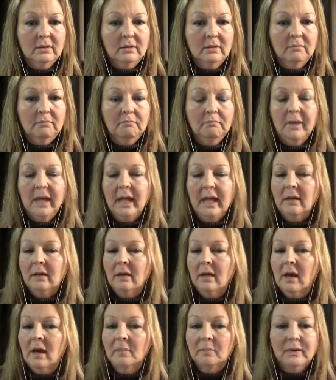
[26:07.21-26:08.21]
may
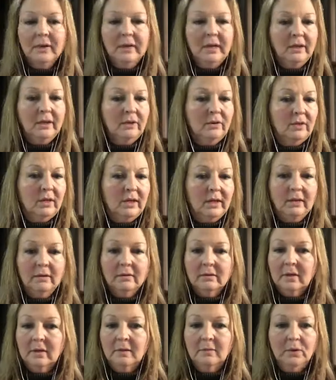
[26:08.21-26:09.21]
not bring you the
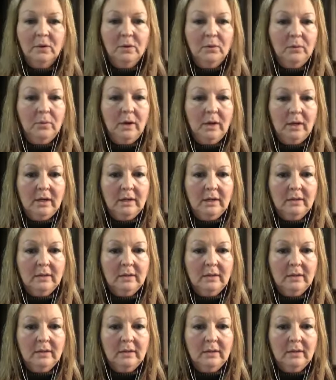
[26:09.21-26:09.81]
outcome you want,